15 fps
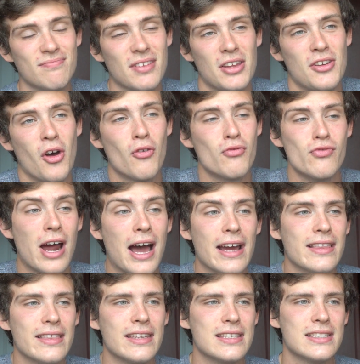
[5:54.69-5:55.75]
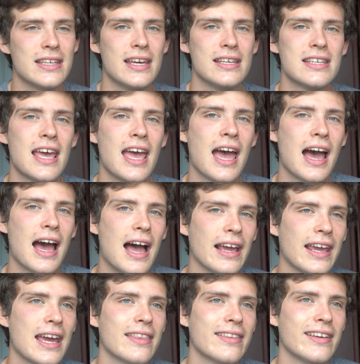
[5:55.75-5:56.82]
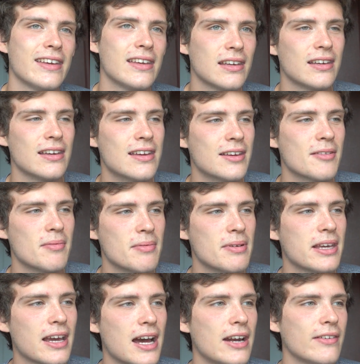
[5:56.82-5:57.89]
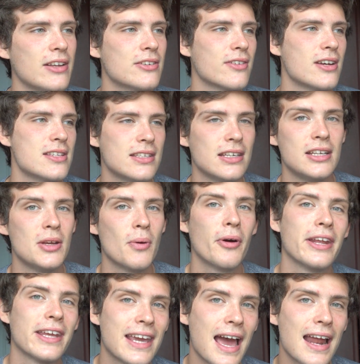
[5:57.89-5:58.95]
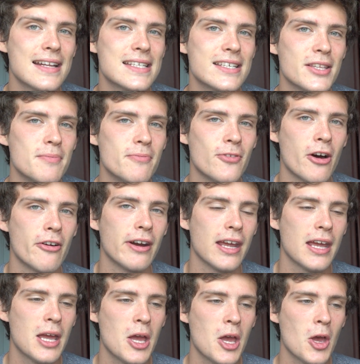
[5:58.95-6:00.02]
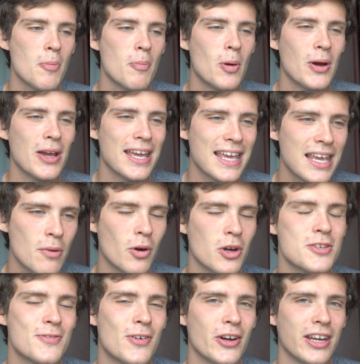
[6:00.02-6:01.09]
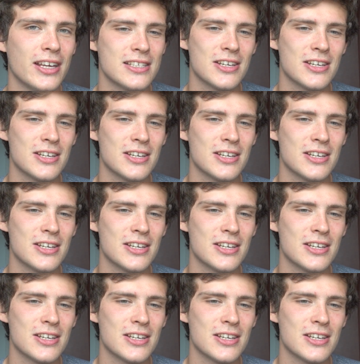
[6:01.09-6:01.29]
not right these days. I get that it's kind of interesting, you want to cancel them for it, but it was 4 years